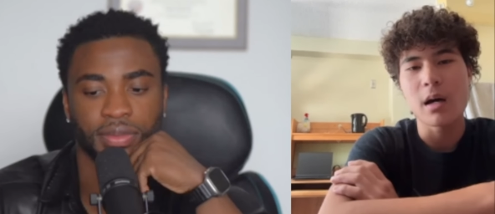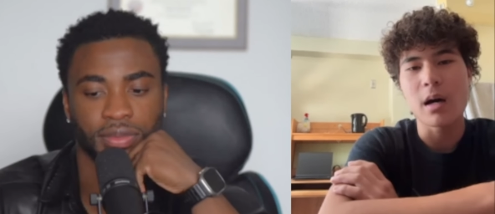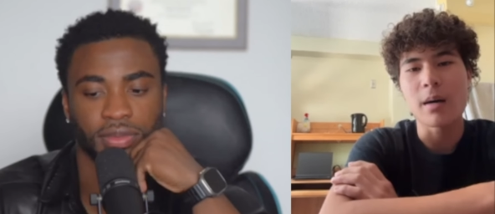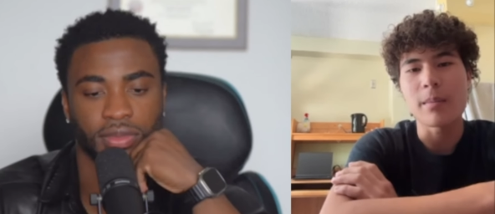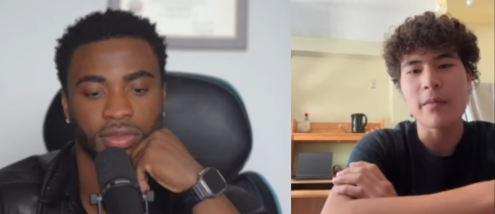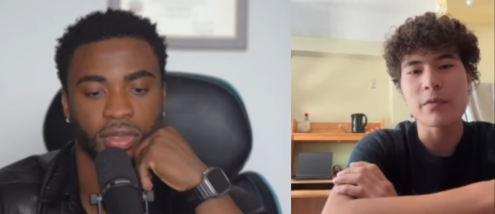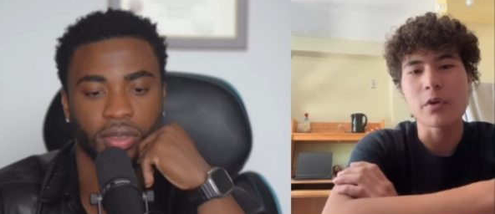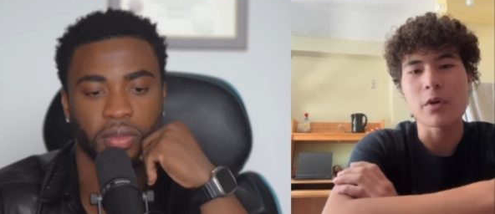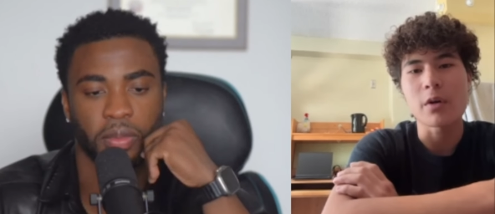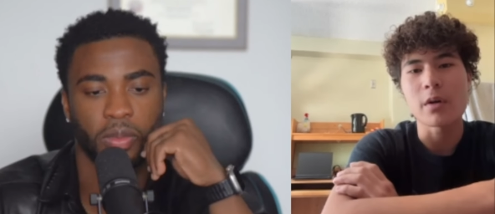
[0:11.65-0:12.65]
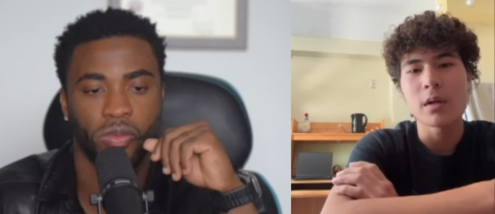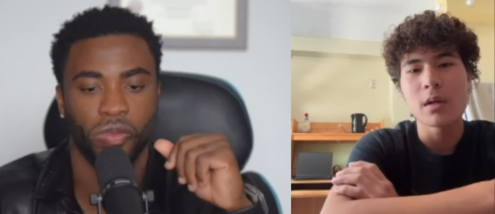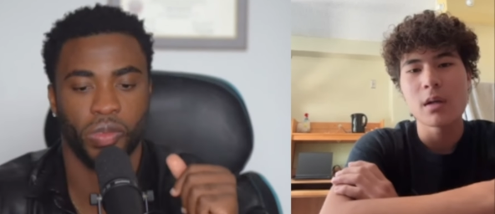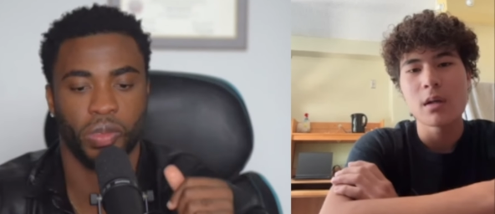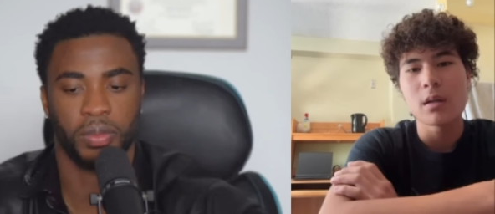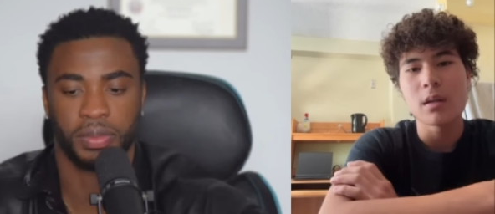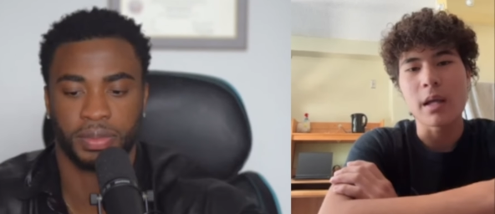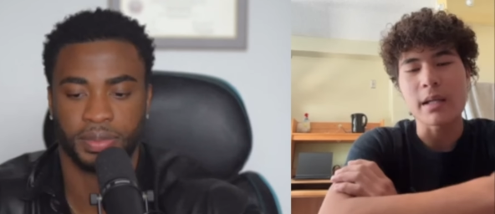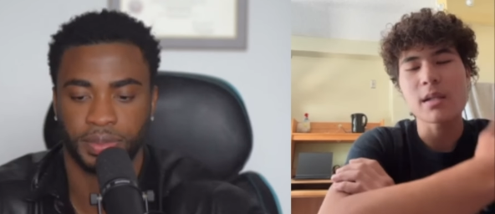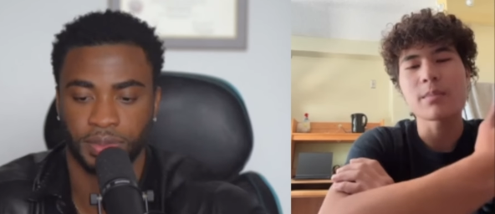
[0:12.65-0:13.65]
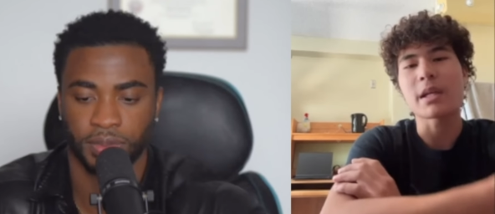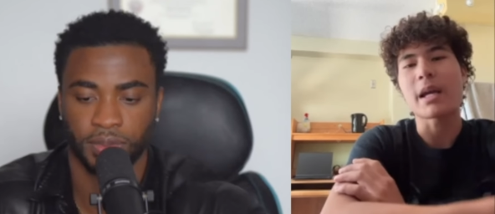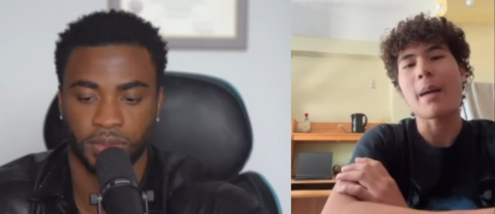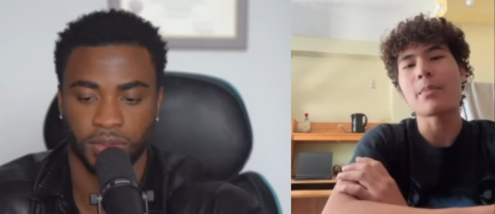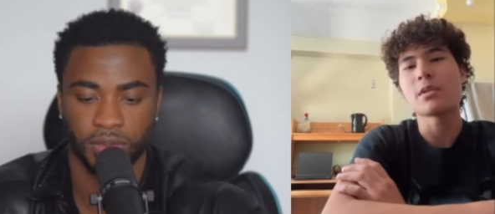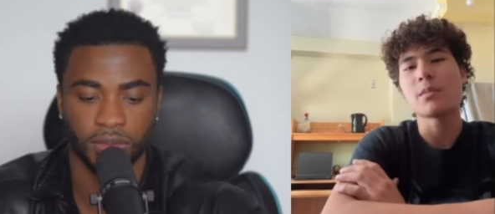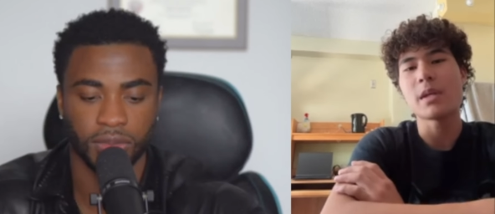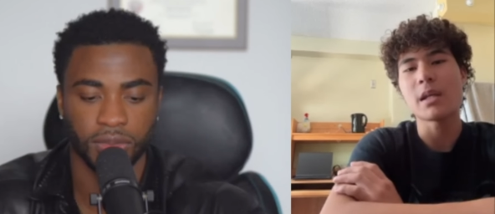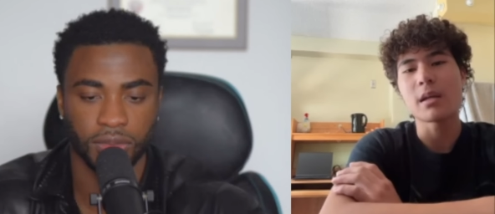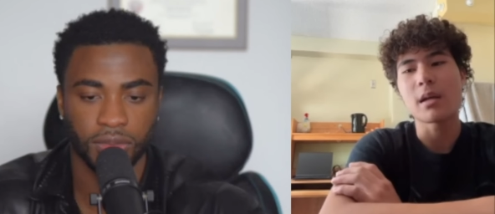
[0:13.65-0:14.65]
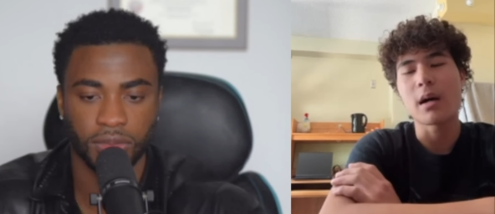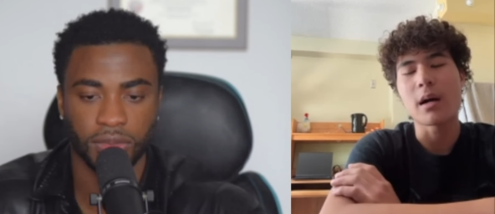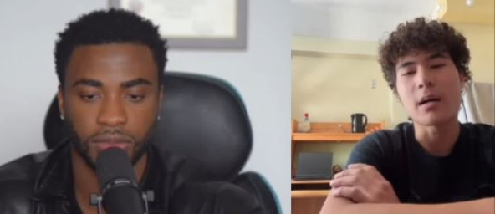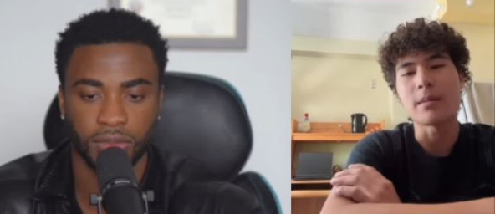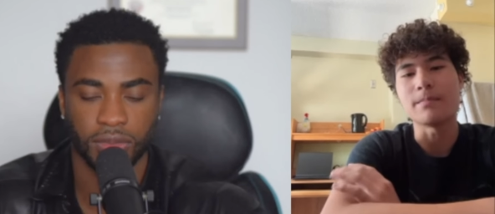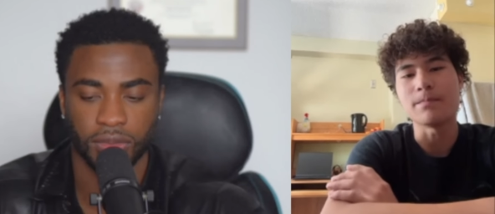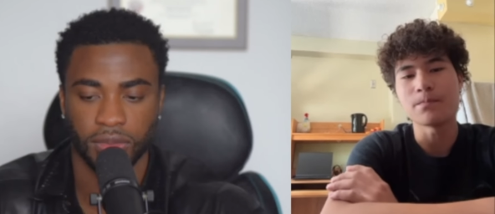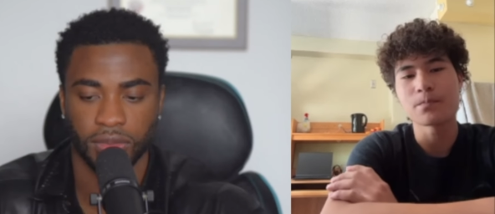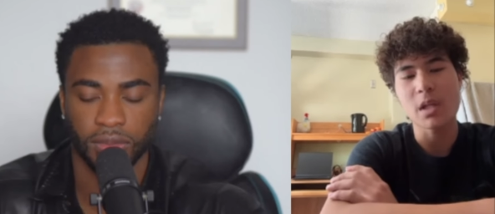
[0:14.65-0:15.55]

Speaker 1: Um, after like something happened to me, um,